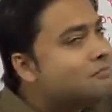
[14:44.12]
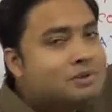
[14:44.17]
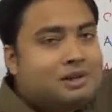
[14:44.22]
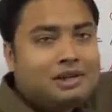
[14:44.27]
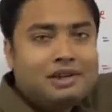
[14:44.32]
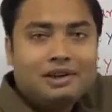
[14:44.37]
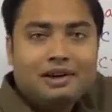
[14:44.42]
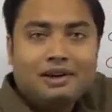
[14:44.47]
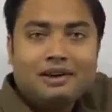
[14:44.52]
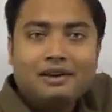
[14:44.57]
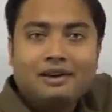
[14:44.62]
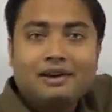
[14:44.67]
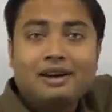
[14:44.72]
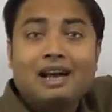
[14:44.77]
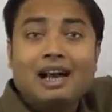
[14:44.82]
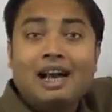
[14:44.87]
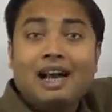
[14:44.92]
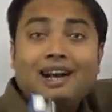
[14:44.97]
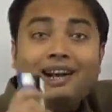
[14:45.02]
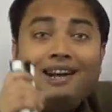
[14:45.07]

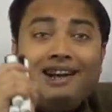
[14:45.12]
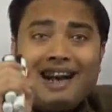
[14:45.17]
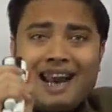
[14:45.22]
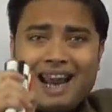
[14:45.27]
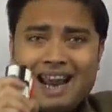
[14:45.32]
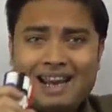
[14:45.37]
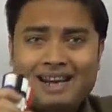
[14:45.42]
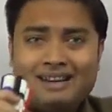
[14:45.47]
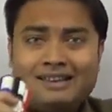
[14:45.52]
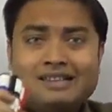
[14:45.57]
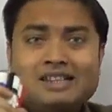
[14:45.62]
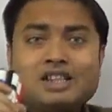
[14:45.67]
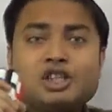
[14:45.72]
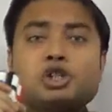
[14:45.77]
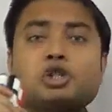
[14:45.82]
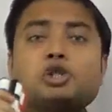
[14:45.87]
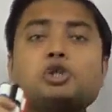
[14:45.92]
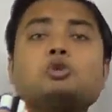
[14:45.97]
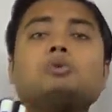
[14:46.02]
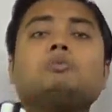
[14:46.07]
mirror tends
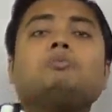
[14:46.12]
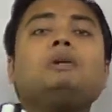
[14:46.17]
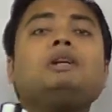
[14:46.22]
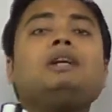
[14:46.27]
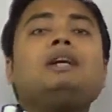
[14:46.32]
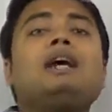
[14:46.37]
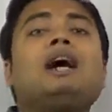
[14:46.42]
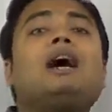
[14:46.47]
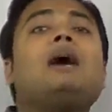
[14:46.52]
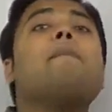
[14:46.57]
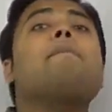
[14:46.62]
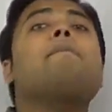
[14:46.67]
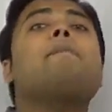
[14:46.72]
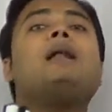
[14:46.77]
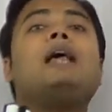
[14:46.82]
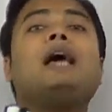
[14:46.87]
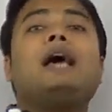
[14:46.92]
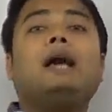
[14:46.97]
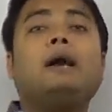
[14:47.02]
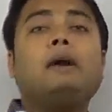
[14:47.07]
to be a
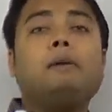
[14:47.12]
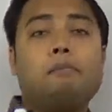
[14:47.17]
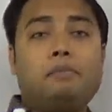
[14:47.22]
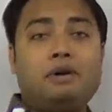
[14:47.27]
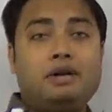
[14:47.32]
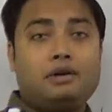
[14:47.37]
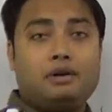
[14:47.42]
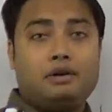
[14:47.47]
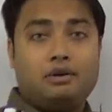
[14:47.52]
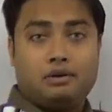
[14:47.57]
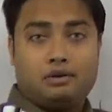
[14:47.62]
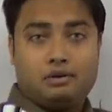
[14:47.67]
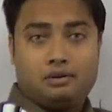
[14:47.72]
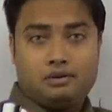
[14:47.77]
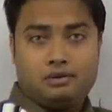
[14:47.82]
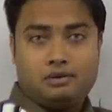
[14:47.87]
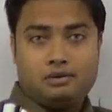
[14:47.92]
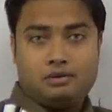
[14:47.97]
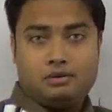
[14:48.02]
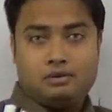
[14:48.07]
plane mirror.
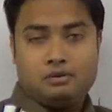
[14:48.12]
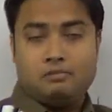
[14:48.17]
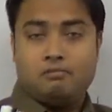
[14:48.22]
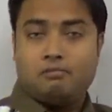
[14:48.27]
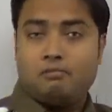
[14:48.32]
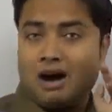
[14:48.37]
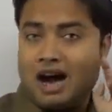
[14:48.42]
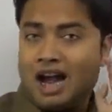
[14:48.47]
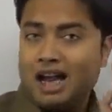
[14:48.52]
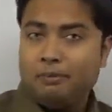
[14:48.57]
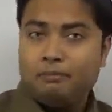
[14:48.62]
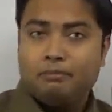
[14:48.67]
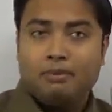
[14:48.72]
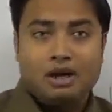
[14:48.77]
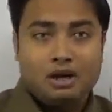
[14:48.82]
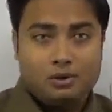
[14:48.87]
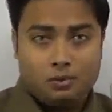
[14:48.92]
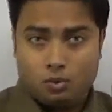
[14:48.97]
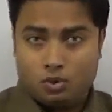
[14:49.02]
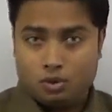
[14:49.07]
Mind
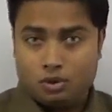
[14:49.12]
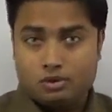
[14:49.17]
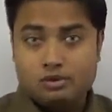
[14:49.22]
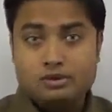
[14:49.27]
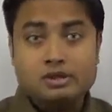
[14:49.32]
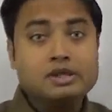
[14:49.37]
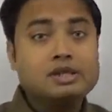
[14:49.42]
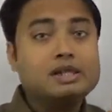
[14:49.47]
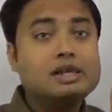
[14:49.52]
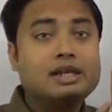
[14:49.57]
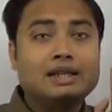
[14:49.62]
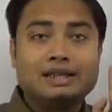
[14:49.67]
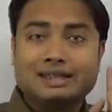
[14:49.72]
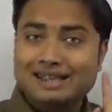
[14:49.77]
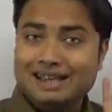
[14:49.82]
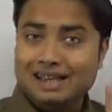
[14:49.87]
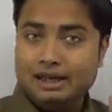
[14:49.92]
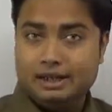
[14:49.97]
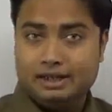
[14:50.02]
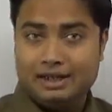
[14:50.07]
my words, it
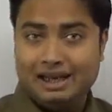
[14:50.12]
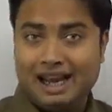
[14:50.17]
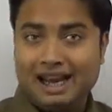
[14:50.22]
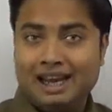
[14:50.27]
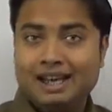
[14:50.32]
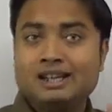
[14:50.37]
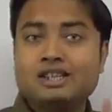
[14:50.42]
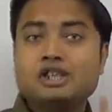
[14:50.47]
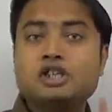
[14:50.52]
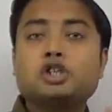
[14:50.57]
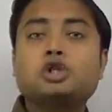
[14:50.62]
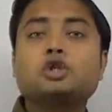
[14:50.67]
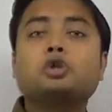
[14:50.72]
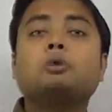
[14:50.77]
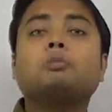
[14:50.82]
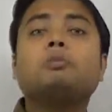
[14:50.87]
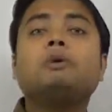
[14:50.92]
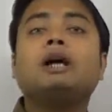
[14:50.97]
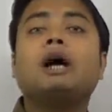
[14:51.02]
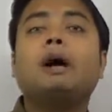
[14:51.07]
tends
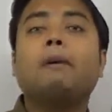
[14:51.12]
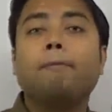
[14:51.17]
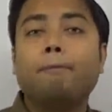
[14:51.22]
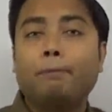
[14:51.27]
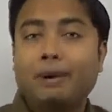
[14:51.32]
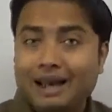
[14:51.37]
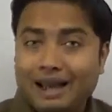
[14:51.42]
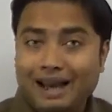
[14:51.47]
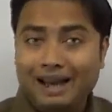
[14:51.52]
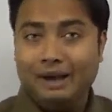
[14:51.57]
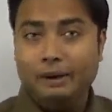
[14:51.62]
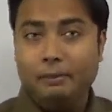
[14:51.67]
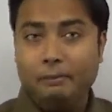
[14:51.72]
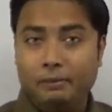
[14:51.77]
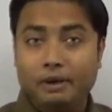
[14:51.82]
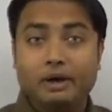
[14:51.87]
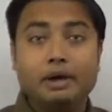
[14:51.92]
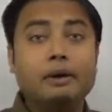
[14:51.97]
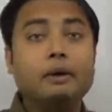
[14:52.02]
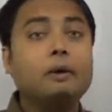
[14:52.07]
to be a
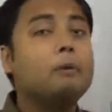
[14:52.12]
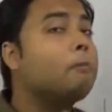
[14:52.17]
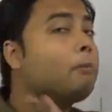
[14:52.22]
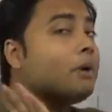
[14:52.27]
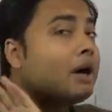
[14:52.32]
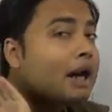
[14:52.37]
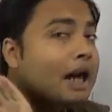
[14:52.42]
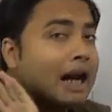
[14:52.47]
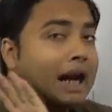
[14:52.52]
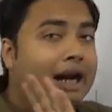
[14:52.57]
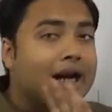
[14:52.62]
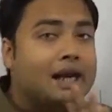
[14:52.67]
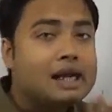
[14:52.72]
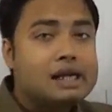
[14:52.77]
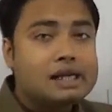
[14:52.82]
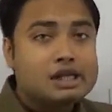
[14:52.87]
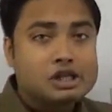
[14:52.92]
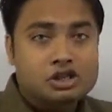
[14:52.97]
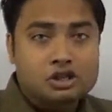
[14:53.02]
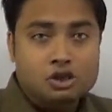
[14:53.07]
plane mirror, but it
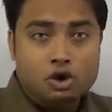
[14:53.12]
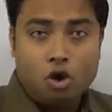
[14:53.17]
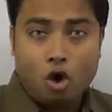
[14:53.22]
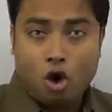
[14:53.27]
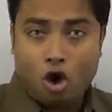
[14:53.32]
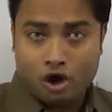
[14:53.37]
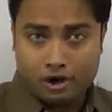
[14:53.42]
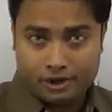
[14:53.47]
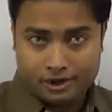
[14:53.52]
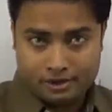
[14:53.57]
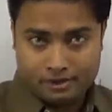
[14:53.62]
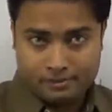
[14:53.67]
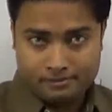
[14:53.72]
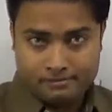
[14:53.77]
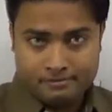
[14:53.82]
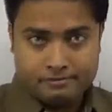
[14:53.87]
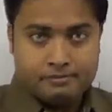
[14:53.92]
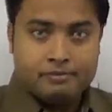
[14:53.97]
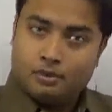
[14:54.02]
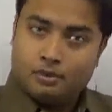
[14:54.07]
is not.
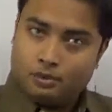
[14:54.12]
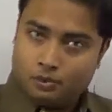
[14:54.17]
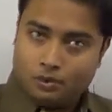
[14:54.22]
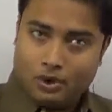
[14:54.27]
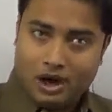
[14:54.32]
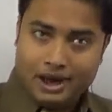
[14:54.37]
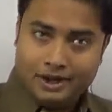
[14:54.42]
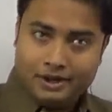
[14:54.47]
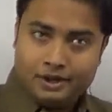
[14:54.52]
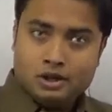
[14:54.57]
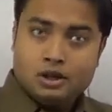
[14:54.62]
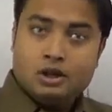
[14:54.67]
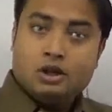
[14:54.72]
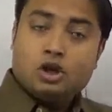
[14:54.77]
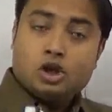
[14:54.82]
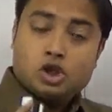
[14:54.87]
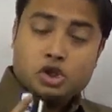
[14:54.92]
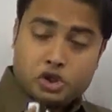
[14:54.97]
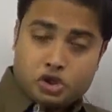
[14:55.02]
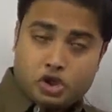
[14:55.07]
Right?
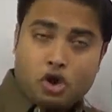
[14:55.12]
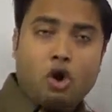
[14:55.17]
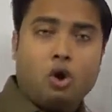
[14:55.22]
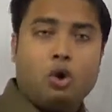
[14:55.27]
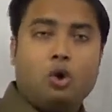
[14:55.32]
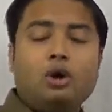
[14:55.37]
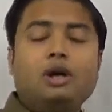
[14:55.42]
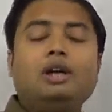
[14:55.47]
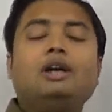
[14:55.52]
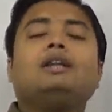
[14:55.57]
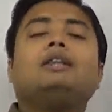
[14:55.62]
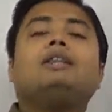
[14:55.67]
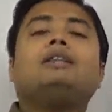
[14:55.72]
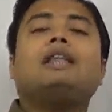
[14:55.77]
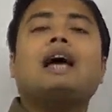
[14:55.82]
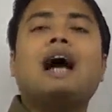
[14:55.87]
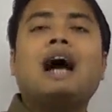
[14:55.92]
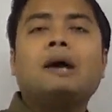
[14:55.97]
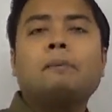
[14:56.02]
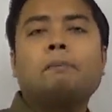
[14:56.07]
So in
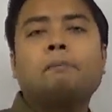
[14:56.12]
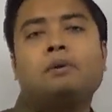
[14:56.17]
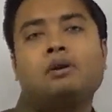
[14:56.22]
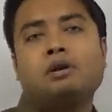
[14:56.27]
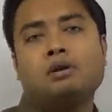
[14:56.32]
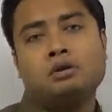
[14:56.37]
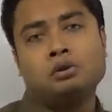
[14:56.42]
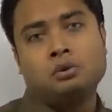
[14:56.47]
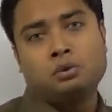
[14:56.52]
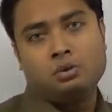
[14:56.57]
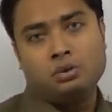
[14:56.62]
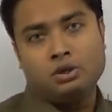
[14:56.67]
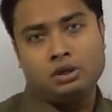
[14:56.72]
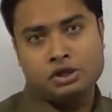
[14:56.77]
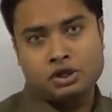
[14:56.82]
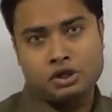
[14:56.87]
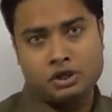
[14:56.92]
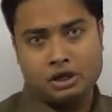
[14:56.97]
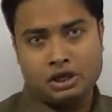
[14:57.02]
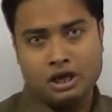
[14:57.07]
that
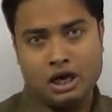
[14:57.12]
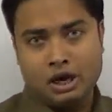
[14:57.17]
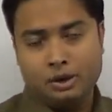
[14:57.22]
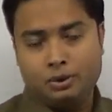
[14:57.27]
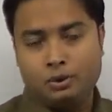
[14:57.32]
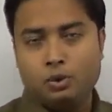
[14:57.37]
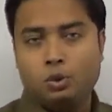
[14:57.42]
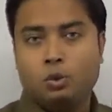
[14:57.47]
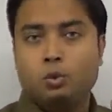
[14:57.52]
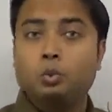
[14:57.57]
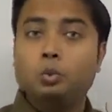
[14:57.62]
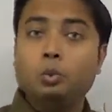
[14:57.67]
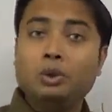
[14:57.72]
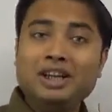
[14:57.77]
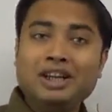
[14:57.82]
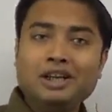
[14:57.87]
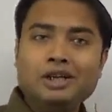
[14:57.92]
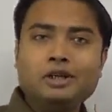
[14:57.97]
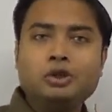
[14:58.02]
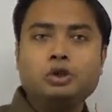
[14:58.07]
particular scenario,
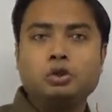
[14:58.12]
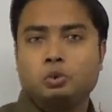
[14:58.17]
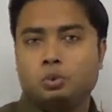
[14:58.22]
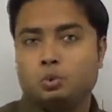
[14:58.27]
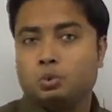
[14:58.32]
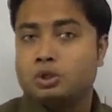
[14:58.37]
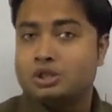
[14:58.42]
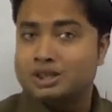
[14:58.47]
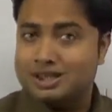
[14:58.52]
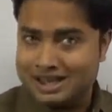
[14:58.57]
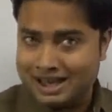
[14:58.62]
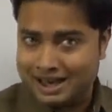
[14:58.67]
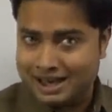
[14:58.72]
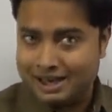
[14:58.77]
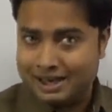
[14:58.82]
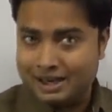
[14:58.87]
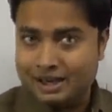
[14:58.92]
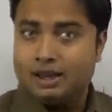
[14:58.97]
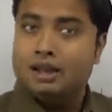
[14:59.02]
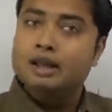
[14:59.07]
we do
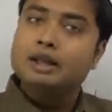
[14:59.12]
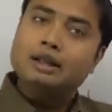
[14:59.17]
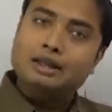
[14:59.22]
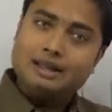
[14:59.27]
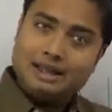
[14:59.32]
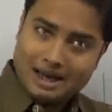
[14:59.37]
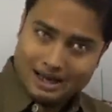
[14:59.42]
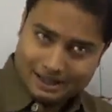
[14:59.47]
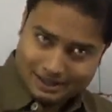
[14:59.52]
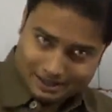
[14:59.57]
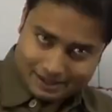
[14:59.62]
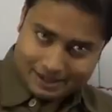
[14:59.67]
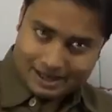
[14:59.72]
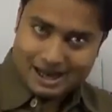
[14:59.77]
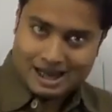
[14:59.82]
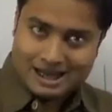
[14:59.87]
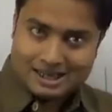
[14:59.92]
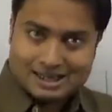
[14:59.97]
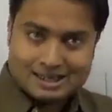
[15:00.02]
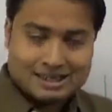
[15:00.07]
say that
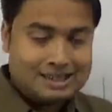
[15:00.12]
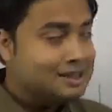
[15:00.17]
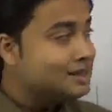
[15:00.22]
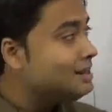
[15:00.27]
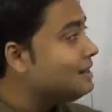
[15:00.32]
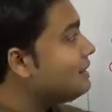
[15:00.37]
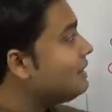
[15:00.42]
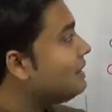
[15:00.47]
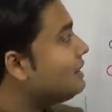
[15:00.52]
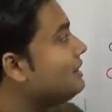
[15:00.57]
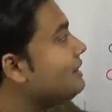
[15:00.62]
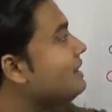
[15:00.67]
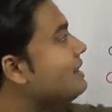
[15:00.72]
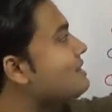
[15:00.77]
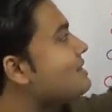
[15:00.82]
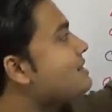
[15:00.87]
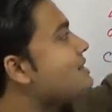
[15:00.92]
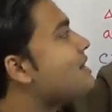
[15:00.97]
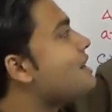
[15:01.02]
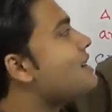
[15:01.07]
yes,
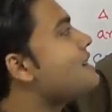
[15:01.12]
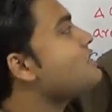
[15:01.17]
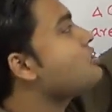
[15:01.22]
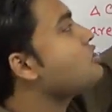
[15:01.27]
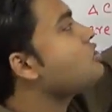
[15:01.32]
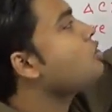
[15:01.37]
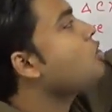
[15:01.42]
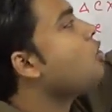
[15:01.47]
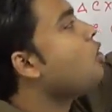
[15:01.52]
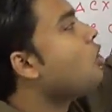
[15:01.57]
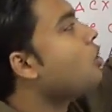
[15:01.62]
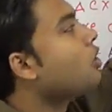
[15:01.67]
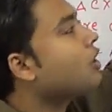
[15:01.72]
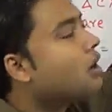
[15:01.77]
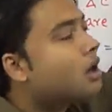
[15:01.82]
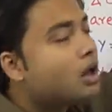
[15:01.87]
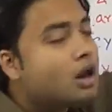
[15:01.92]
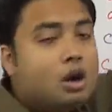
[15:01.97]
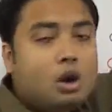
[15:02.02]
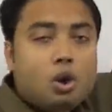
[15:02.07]
this has
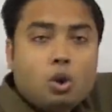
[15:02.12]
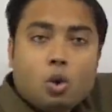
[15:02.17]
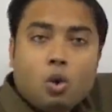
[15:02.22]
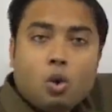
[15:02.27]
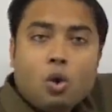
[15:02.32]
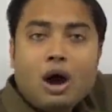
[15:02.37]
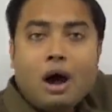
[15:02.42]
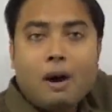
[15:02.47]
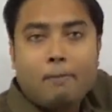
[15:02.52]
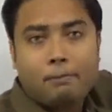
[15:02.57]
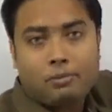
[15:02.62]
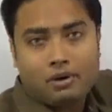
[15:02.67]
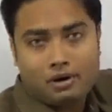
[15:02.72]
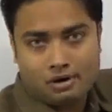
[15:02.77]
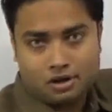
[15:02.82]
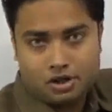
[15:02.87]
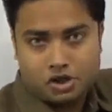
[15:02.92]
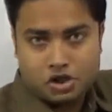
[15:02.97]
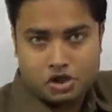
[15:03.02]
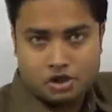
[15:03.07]
got a low
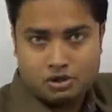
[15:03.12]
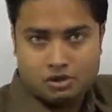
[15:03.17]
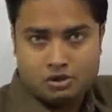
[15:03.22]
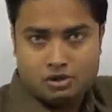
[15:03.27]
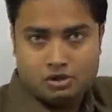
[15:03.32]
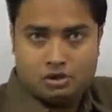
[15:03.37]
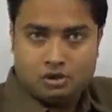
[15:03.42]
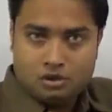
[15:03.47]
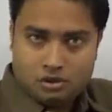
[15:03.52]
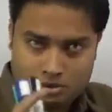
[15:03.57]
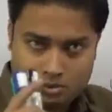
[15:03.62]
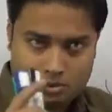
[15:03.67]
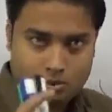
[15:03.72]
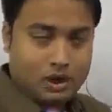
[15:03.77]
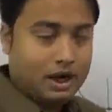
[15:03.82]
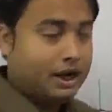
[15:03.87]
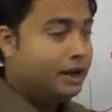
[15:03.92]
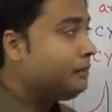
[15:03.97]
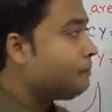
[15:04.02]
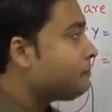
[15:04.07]
aperture,
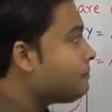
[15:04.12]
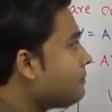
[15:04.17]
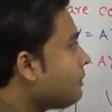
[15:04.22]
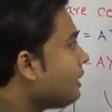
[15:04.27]
right?